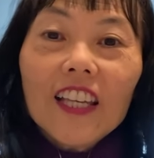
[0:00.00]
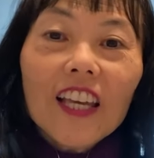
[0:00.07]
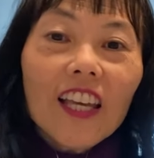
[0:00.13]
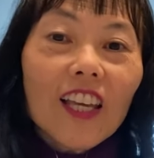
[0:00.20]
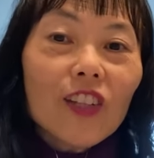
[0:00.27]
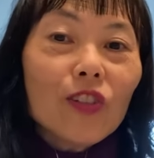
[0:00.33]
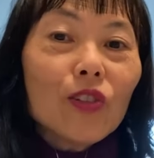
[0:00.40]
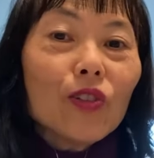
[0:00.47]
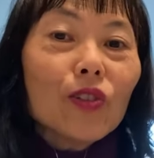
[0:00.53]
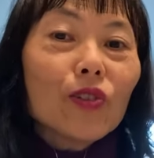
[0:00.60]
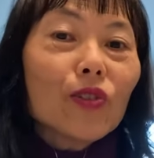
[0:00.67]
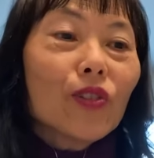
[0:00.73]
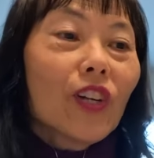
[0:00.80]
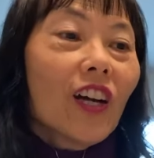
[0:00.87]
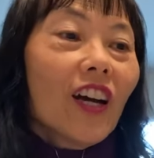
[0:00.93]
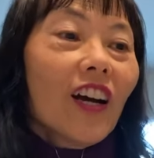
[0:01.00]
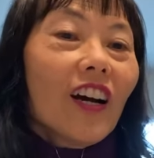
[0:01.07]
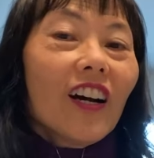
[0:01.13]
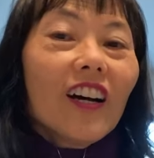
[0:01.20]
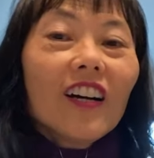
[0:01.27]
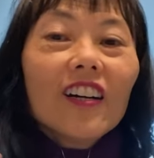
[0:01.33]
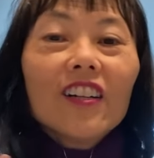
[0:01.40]
you
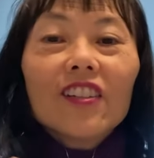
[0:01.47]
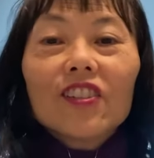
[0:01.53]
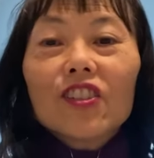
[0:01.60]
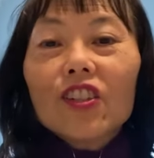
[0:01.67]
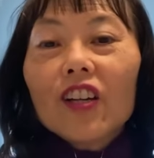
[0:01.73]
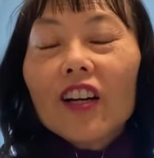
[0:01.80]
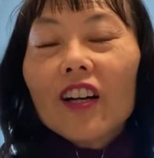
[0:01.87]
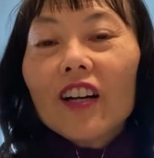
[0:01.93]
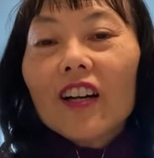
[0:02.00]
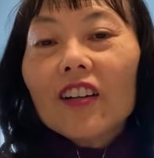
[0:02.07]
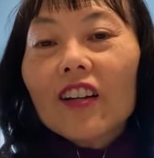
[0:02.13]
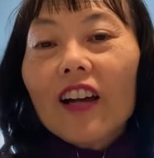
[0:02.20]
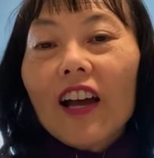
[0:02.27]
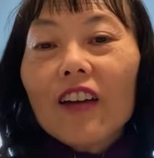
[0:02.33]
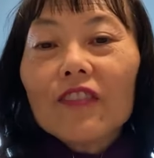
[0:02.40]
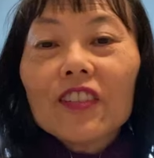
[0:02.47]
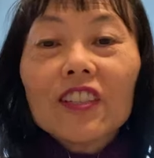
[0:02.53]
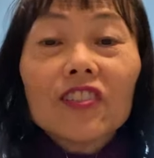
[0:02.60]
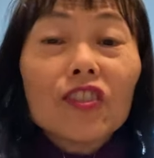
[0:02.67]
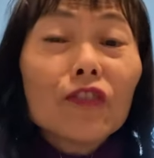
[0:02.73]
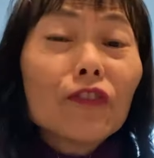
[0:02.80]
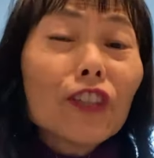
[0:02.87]
are having
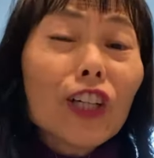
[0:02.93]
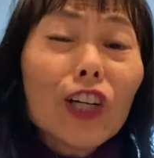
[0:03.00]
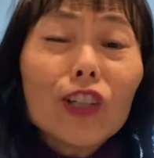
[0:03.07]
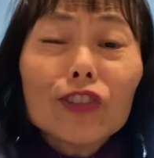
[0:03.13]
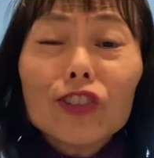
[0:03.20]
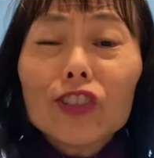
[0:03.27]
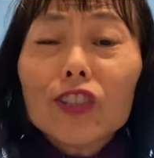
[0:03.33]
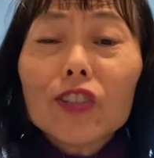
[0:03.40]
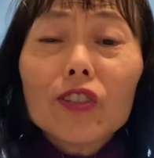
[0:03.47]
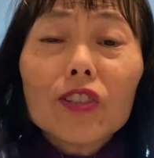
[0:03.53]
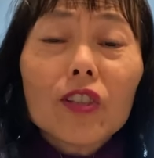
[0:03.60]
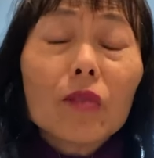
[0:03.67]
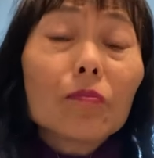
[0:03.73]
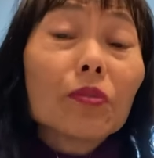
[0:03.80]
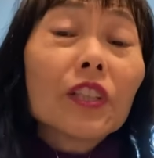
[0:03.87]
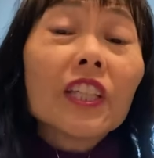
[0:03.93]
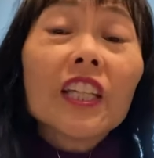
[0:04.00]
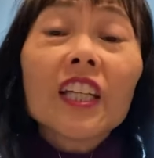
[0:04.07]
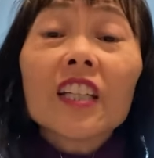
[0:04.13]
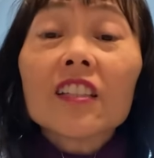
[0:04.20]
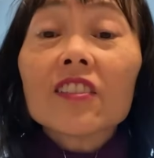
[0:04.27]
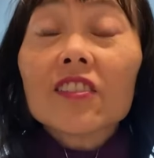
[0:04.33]
difficulty
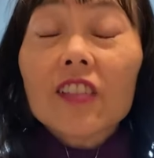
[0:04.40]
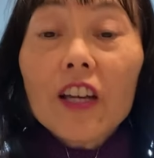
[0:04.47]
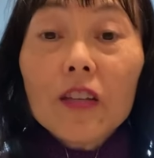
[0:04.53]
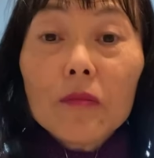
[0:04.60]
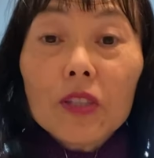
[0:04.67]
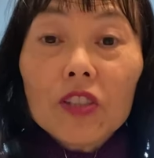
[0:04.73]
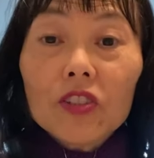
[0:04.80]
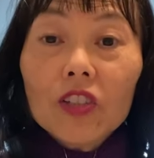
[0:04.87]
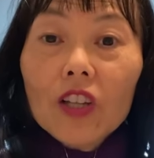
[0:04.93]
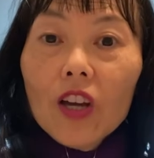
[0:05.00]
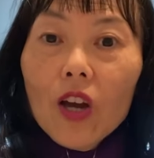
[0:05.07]
completing an assignment.